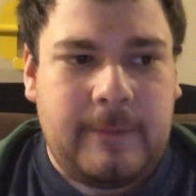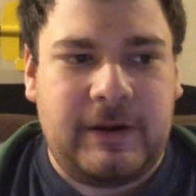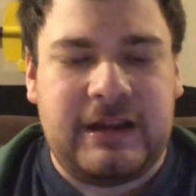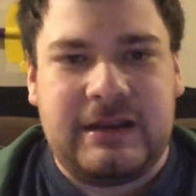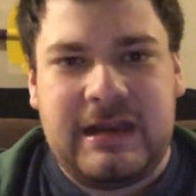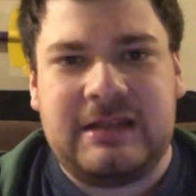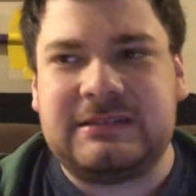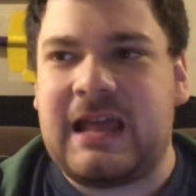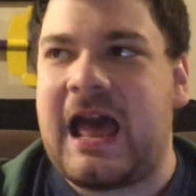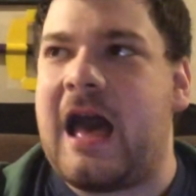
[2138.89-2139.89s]
but it
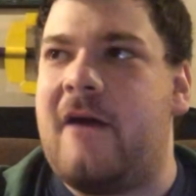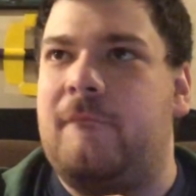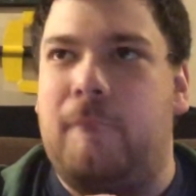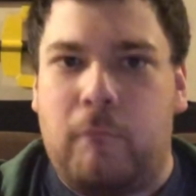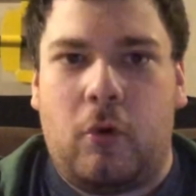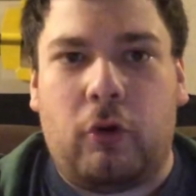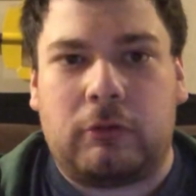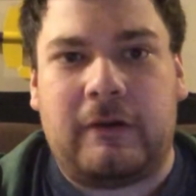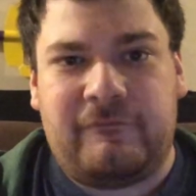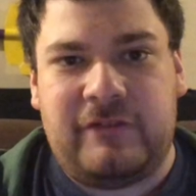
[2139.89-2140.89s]
needs to have
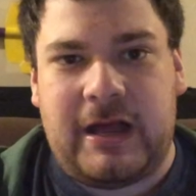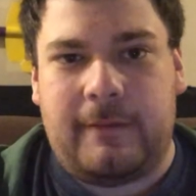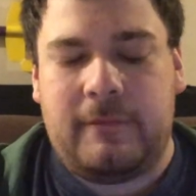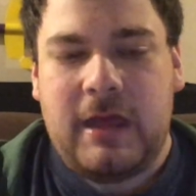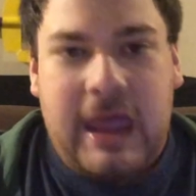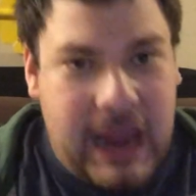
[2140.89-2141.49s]
more of them.